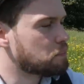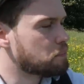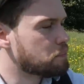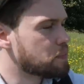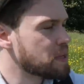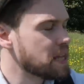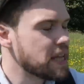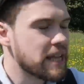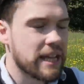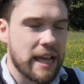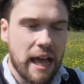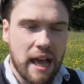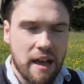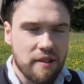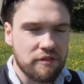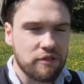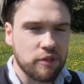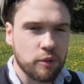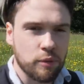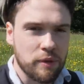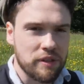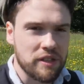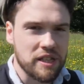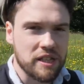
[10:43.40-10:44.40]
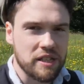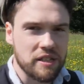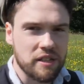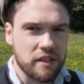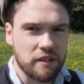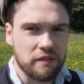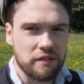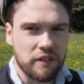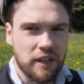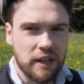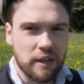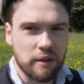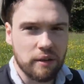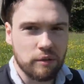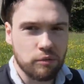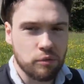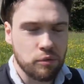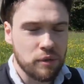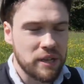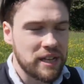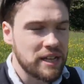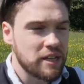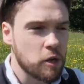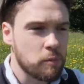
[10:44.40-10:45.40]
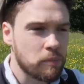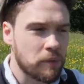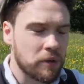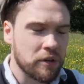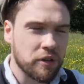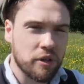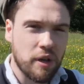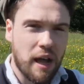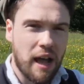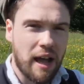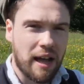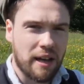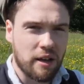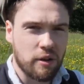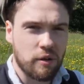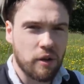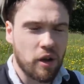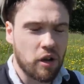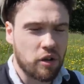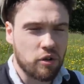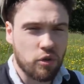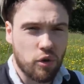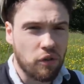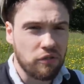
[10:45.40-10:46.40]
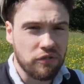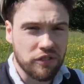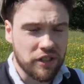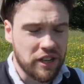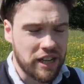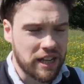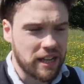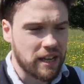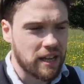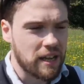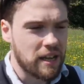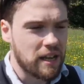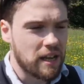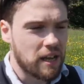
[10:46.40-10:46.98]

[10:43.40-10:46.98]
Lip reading: be careful with this stuff. Like, read up on acrophony.